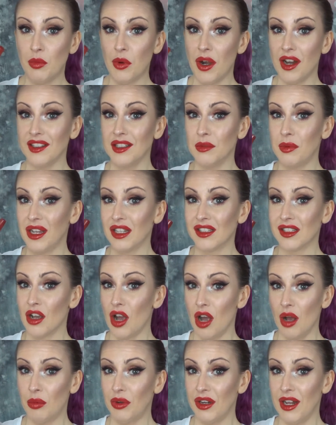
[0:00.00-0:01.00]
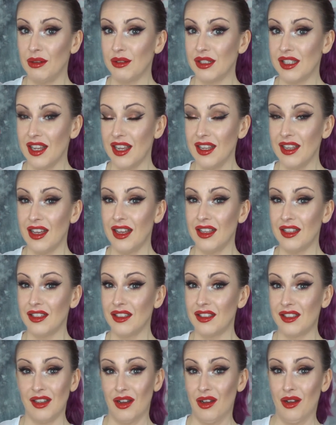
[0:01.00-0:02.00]
brand because I can't pronounce it.
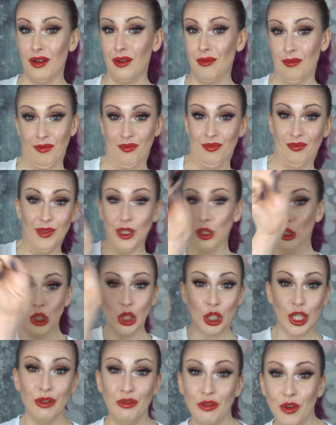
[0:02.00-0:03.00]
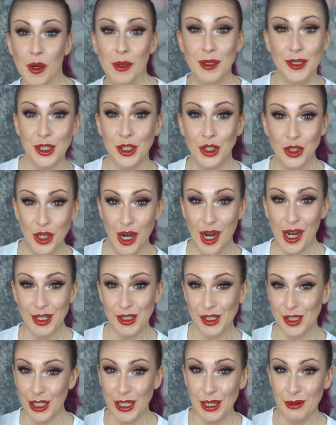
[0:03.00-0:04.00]
So looking forward to try it,
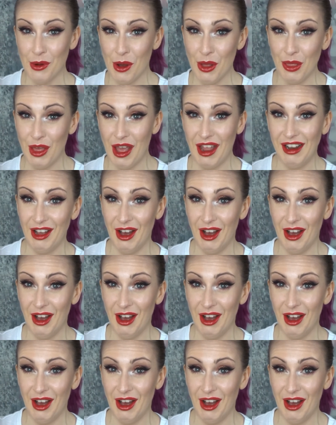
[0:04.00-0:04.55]
see what they